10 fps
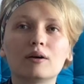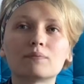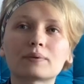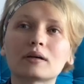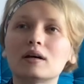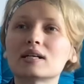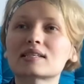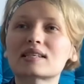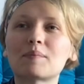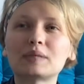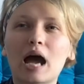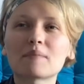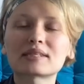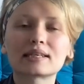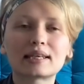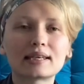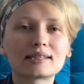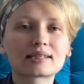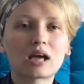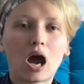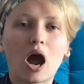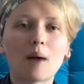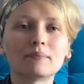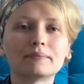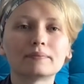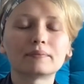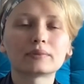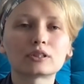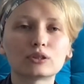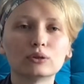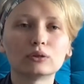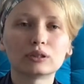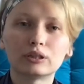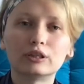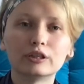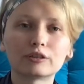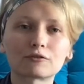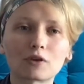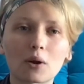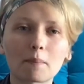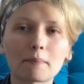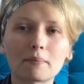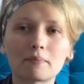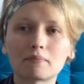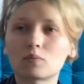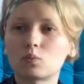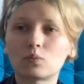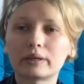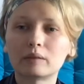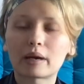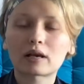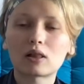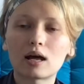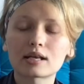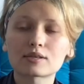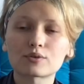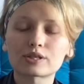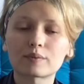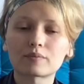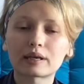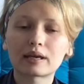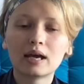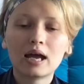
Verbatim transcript: because sometimes the kids come to learn from mm, in my class or something